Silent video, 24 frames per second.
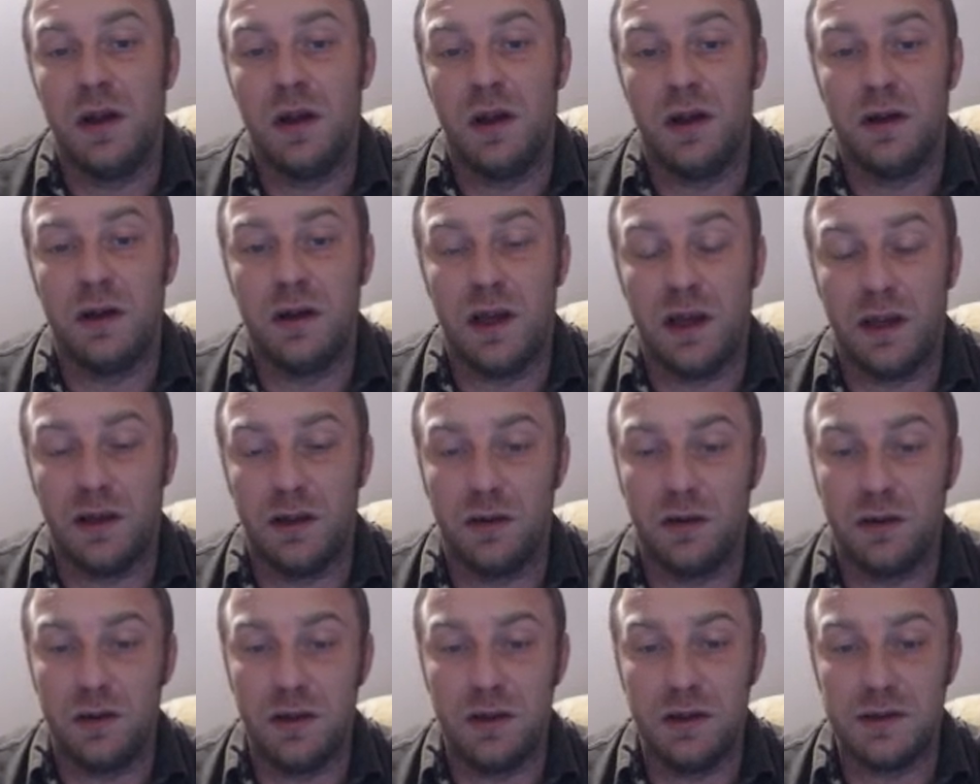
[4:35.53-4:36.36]
knight
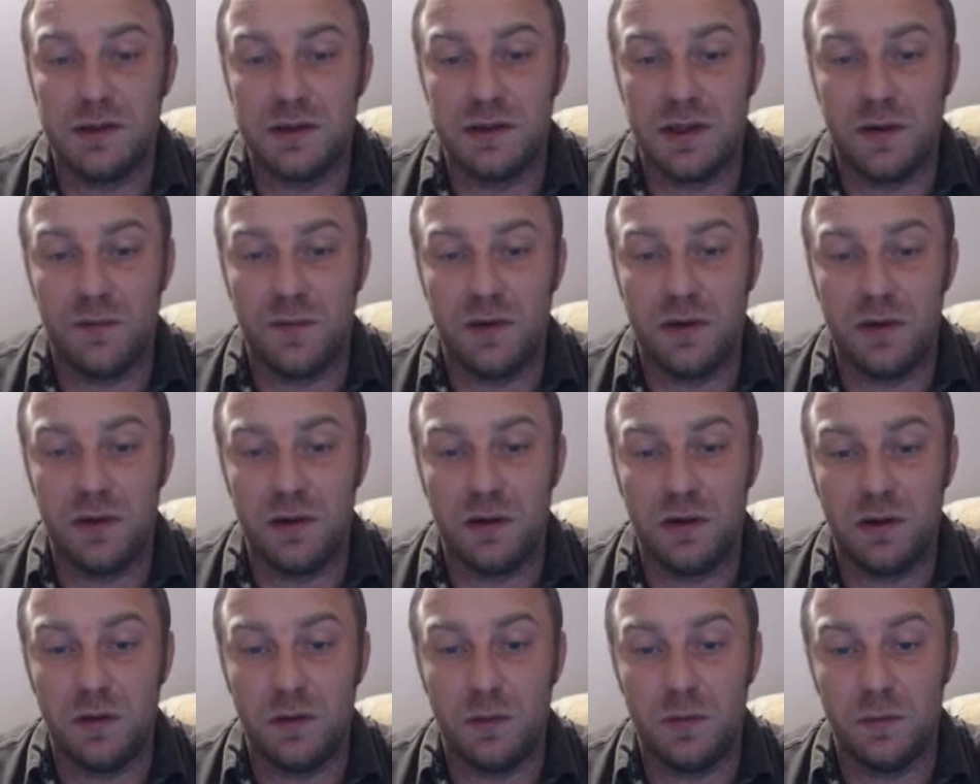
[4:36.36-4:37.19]
on d7,
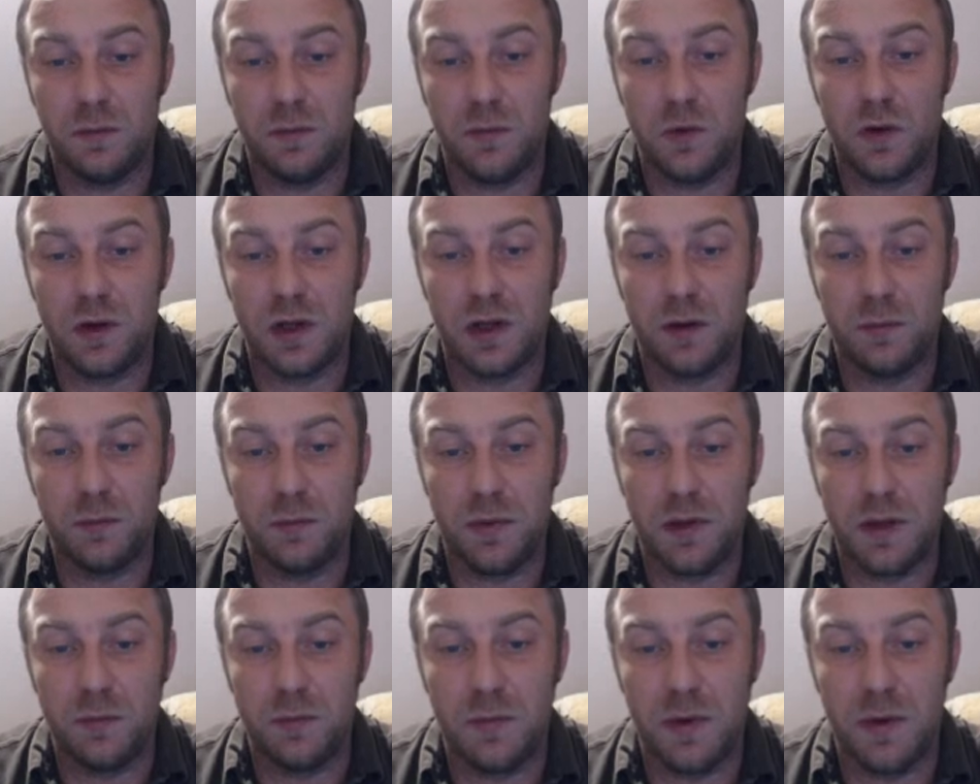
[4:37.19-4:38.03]
uh, you can
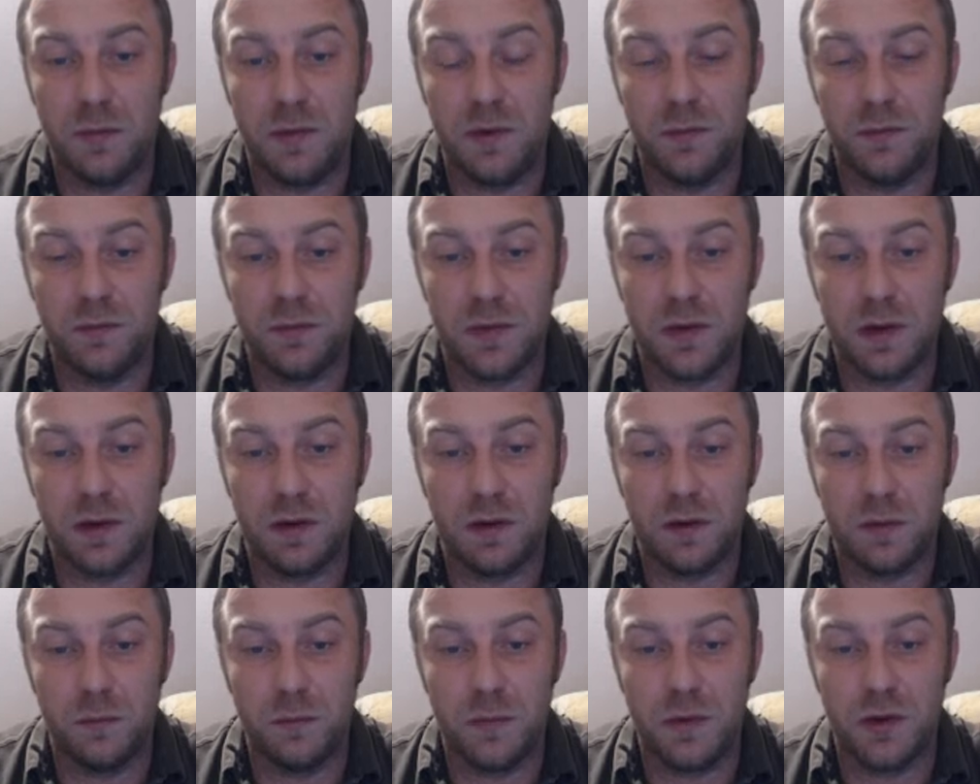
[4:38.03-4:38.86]
play maybe
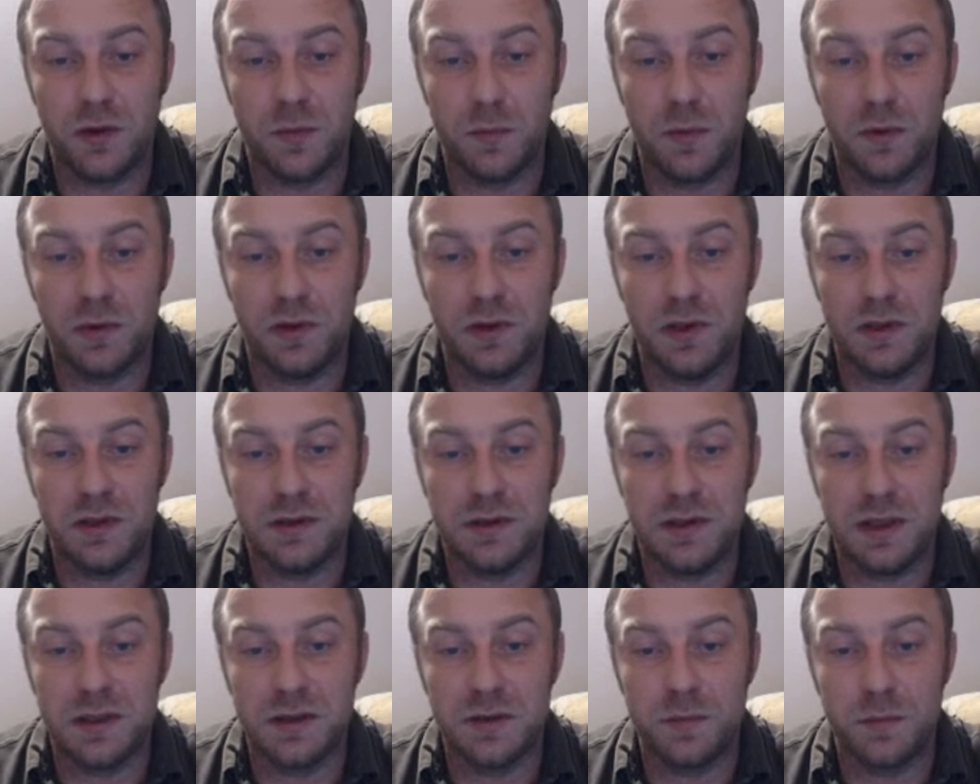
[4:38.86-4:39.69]
uh, bishop on
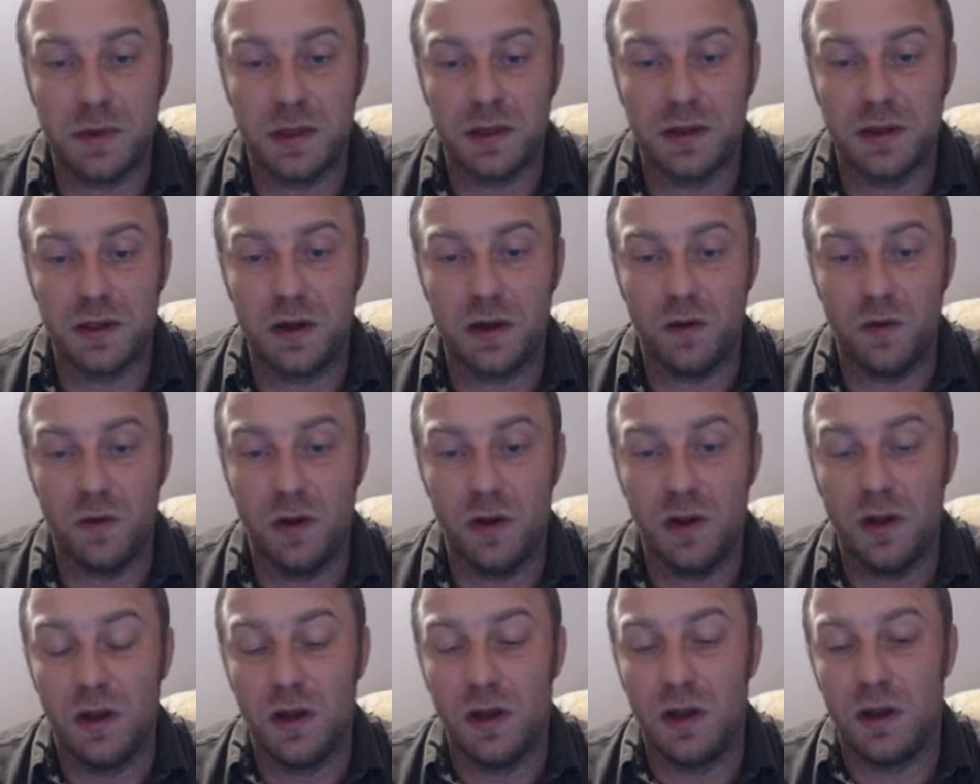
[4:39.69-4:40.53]
d6, but now
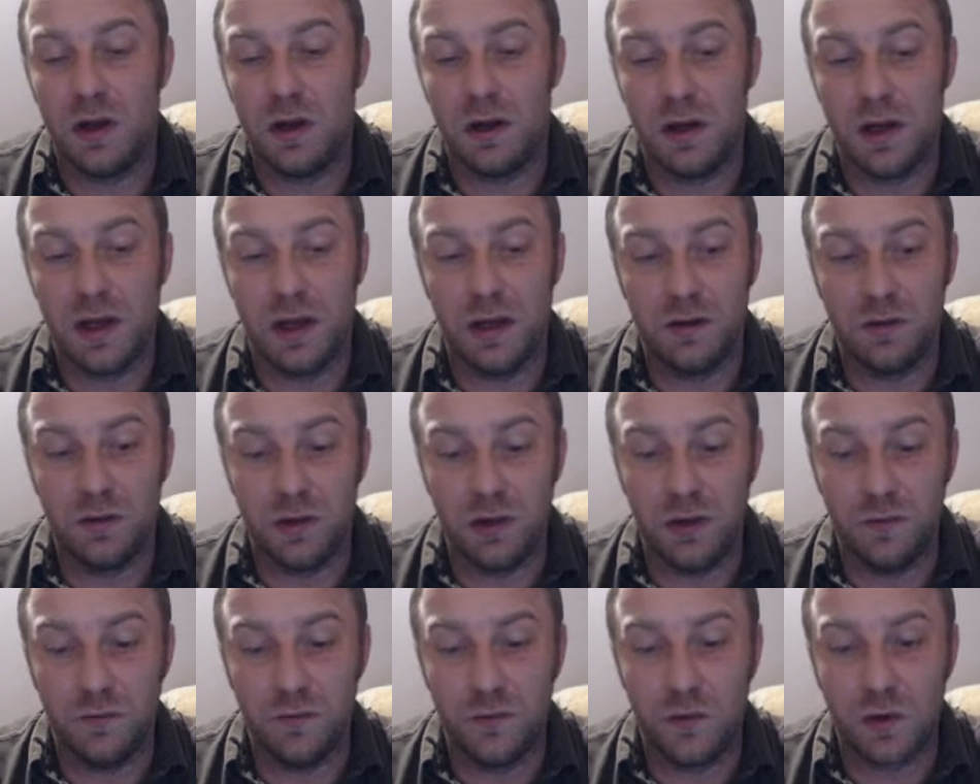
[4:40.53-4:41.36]
knight on
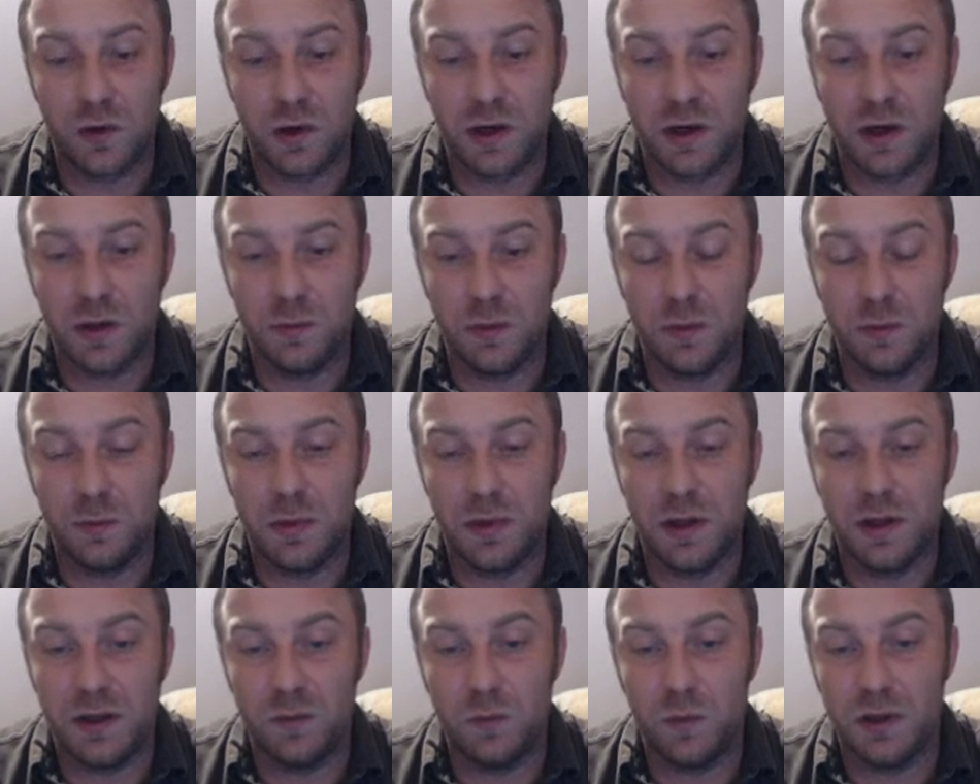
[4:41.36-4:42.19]
e4 can be
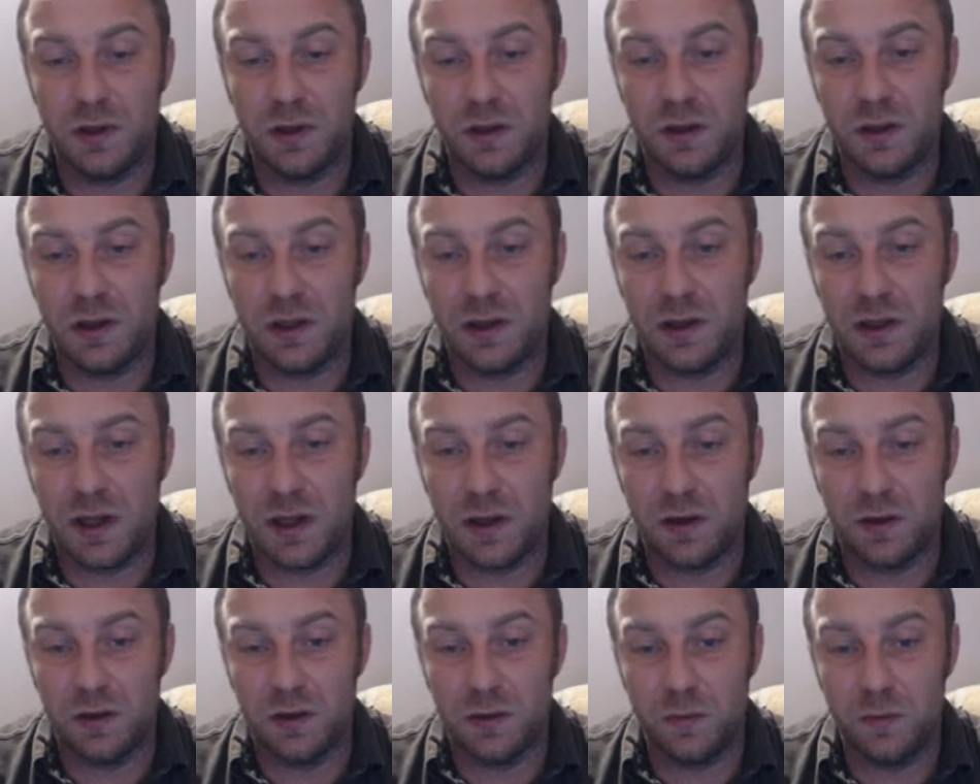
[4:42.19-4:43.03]
played with an
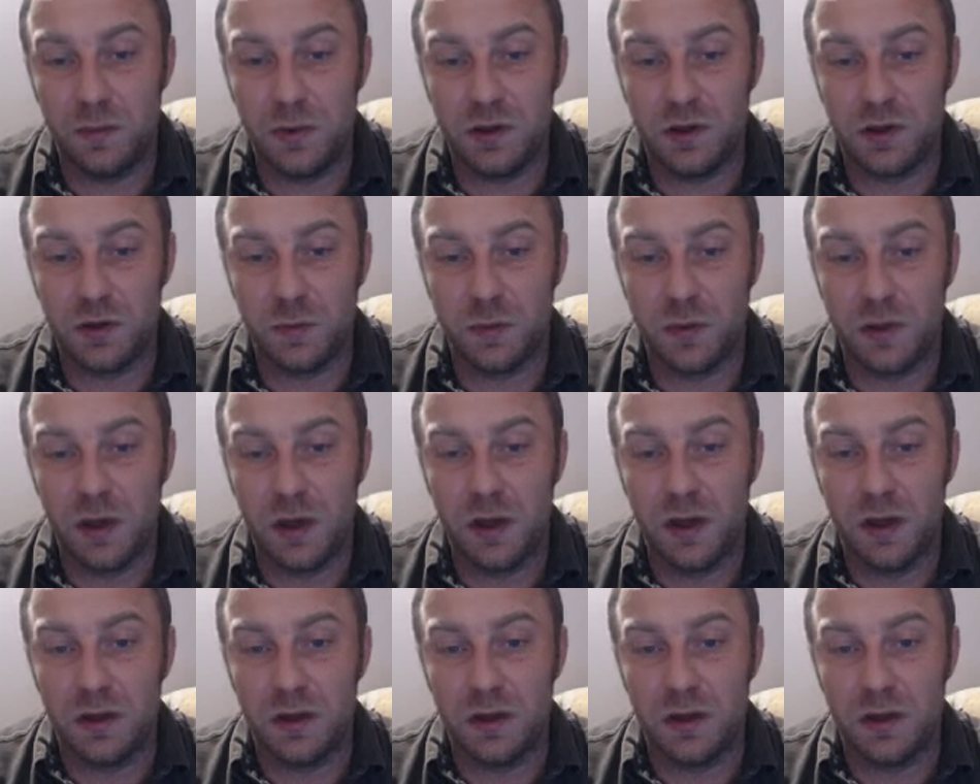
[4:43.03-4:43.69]
attack on the bishop.